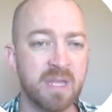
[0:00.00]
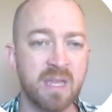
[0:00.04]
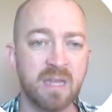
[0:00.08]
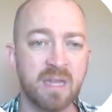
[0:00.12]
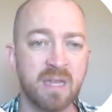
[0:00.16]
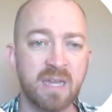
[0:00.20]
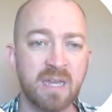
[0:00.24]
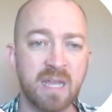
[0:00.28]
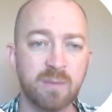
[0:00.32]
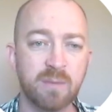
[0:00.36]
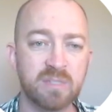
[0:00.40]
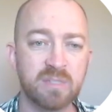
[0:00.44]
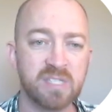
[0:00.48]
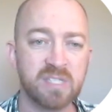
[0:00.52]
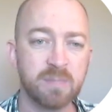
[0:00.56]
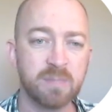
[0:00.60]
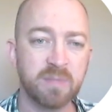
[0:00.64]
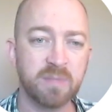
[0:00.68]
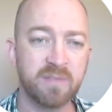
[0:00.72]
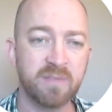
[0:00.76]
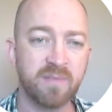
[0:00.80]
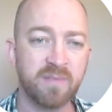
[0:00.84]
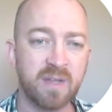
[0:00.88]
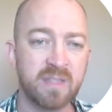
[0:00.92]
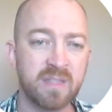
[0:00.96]
Now we simply
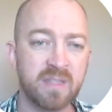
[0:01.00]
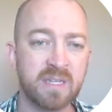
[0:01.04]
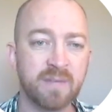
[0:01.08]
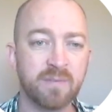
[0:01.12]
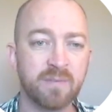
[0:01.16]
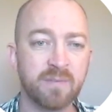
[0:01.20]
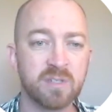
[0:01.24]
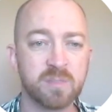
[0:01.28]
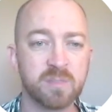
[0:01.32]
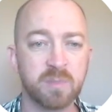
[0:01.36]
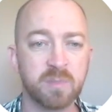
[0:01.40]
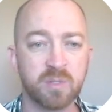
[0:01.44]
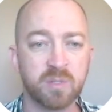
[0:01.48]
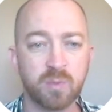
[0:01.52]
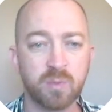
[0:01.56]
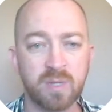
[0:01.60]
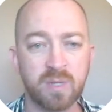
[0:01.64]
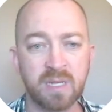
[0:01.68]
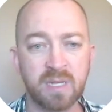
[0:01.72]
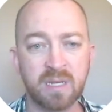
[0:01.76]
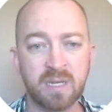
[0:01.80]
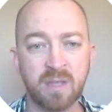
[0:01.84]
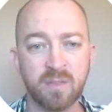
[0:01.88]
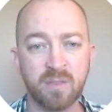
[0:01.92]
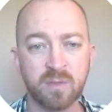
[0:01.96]
find the difference
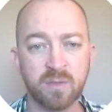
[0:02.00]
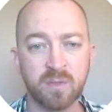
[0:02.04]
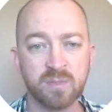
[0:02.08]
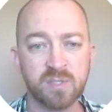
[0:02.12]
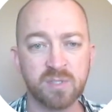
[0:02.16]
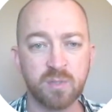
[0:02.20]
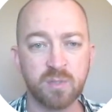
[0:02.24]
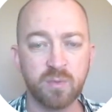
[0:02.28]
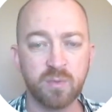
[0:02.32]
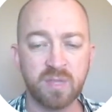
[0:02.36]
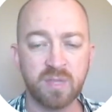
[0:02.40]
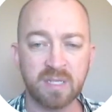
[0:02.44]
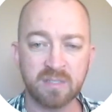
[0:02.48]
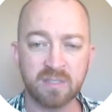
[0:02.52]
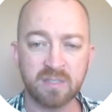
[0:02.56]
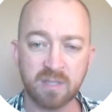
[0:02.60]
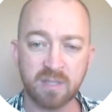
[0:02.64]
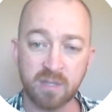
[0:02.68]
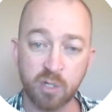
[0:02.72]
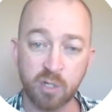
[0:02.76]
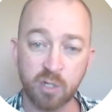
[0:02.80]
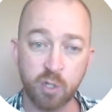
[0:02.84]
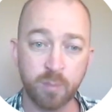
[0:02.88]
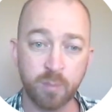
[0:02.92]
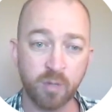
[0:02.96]
between those two things in the
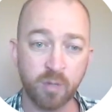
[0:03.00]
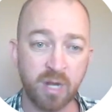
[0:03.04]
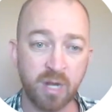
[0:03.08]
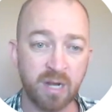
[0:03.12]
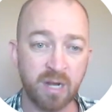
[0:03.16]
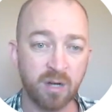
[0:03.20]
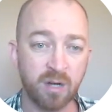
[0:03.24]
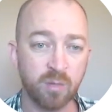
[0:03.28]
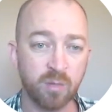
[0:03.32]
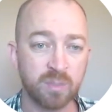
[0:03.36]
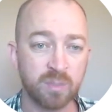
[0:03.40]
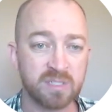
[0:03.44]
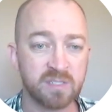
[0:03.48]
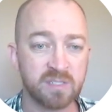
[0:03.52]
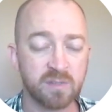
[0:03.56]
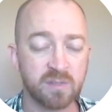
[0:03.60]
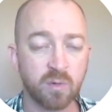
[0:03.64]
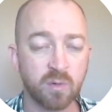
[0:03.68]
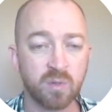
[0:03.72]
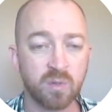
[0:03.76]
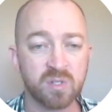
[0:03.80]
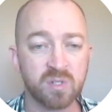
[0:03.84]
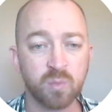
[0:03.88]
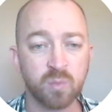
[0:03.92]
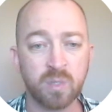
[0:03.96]
numerator, which is of
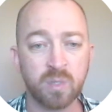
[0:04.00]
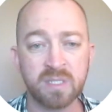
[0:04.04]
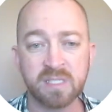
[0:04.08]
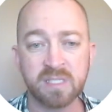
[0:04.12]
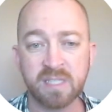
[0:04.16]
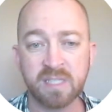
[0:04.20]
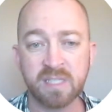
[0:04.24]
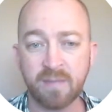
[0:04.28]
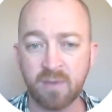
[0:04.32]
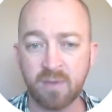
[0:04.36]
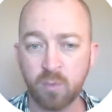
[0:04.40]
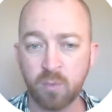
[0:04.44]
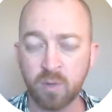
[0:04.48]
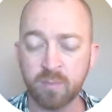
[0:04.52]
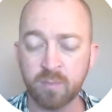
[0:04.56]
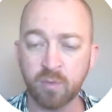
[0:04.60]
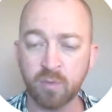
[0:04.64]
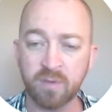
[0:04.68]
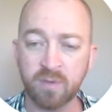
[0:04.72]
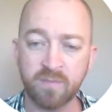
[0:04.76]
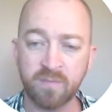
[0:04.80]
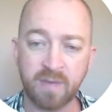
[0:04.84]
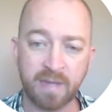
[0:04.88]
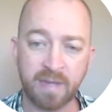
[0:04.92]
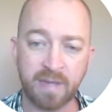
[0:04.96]
course
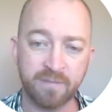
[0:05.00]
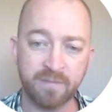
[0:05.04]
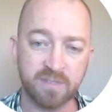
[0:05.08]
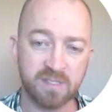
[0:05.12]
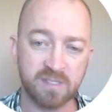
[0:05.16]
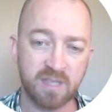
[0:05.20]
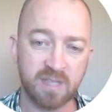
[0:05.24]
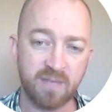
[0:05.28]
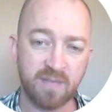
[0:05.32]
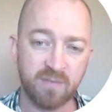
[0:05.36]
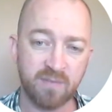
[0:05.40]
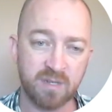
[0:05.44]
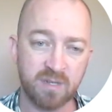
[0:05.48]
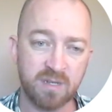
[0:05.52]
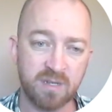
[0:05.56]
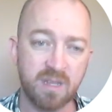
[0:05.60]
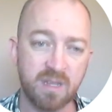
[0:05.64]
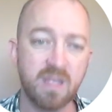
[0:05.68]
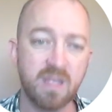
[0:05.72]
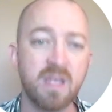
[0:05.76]
171.57.